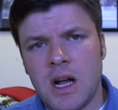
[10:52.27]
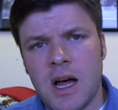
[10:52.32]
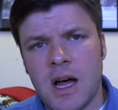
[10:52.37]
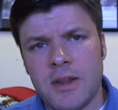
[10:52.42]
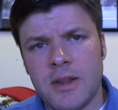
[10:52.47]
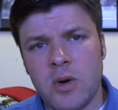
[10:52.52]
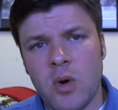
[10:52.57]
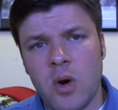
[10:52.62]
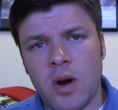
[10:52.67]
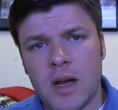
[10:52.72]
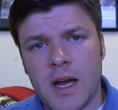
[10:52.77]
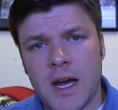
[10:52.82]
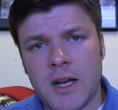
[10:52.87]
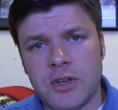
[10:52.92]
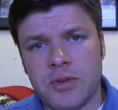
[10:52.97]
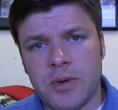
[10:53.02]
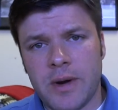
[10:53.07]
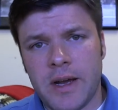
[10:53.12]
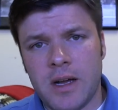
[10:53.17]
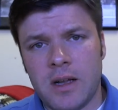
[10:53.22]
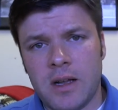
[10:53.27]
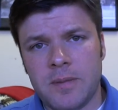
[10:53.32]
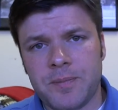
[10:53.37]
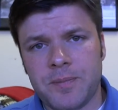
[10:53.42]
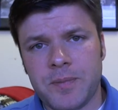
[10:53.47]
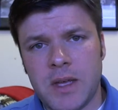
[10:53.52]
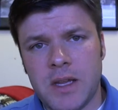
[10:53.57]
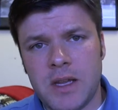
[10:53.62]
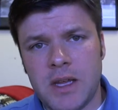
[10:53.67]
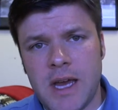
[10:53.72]
on the Oregon Trail
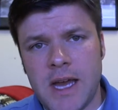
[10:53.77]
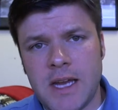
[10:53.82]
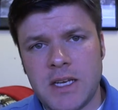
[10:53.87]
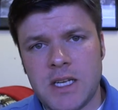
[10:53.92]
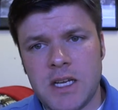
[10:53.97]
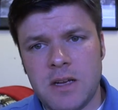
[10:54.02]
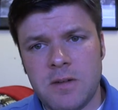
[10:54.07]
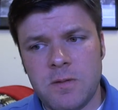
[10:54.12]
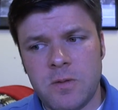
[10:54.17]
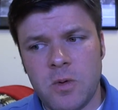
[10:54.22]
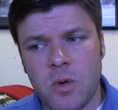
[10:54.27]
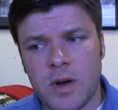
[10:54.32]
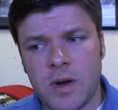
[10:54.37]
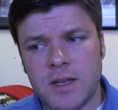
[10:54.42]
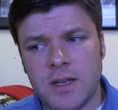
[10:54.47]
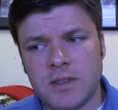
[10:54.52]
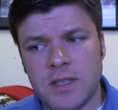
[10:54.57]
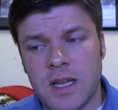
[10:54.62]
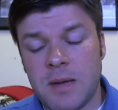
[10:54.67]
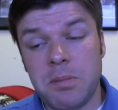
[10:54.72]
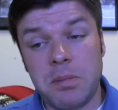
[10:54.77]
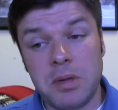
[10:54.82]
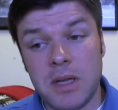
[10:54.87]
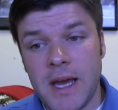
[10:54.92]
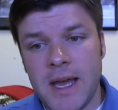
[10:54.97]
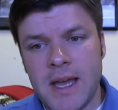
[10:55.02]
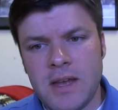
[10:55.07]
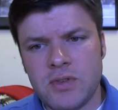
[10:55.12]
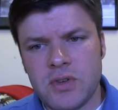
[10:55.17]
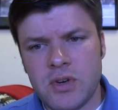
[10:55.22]
in the 1840s, and they
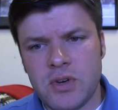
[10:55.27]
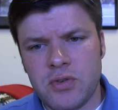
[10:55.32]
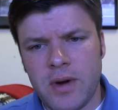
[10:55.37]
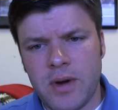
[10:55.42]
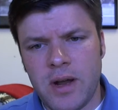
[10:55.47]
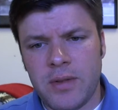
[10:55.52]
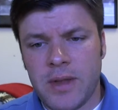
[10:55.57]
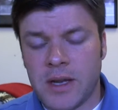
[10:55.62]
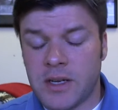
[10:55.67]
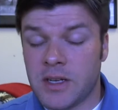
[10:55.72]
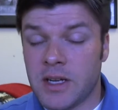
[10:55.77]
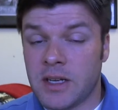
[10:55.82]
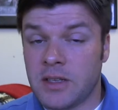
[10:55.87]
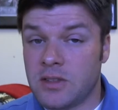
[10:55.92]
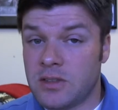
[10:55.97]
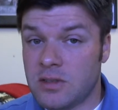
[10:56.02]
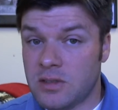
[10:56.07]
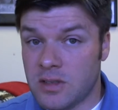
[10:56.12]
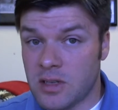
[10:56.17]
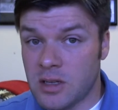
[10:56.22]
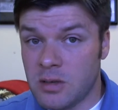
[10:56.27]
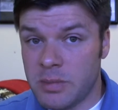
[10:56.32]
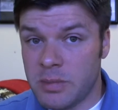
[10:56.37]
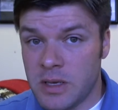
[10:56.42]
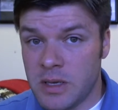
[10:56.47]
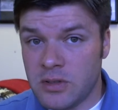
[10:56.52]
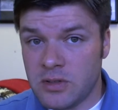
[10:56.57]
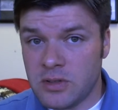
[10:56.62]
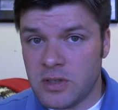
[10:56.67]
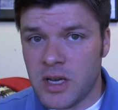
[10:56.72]
blaze a trail that can still
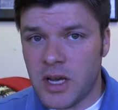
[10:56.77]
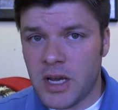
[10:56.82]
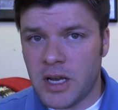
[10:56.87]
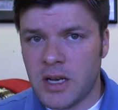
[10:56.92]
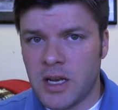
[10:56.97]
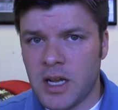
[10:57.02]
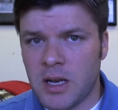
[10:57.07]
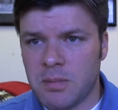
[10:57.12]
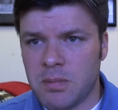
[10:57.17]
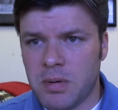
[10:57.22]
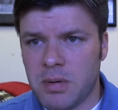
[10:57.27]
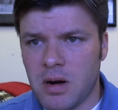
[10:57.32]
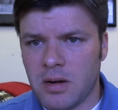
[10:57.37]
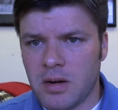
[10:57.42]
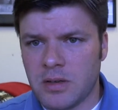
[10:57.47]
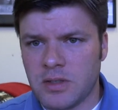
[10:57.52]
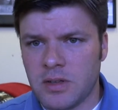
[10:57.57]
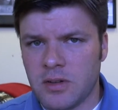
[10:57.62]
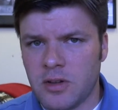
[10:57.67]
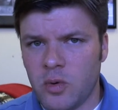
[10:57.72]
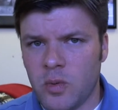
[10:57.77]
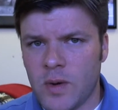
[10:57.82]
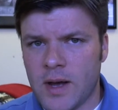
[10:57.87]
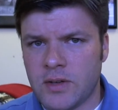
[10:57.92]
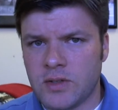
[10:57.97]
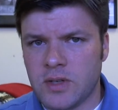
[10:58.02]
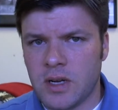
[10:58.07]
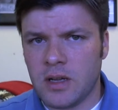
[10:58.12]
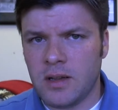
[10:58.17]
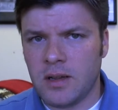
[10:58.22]
be seen in parts of the
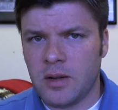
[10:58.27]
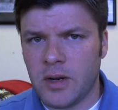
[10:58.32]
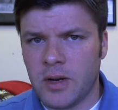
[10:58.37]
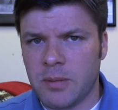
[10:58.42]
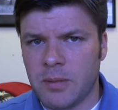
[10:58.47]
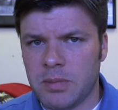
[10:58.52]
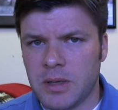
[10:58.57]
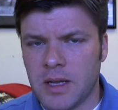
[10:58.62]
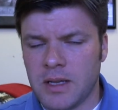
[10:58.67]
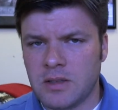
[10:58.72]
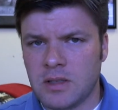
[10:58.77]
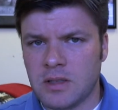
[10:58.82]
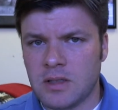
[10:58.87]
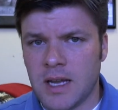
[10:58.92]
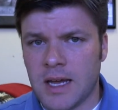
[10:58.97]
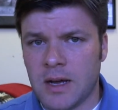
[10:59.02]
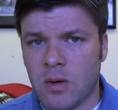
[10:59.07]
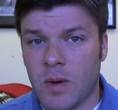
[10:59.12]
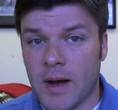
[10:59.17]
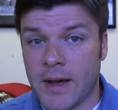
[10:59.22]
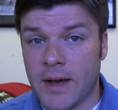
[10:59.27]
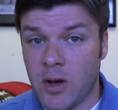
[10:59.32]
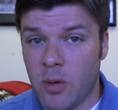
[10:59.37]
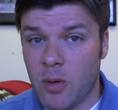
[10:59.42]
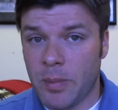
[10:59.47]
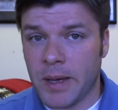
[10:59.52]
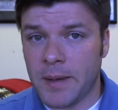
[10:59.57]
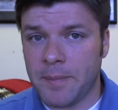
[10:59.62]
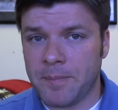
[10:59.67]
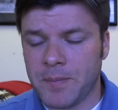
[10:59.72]
West, including places like
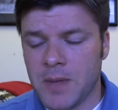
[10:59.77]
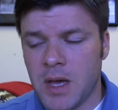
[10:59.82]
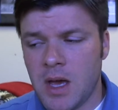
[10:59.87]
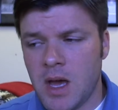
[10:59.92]
Wyoming,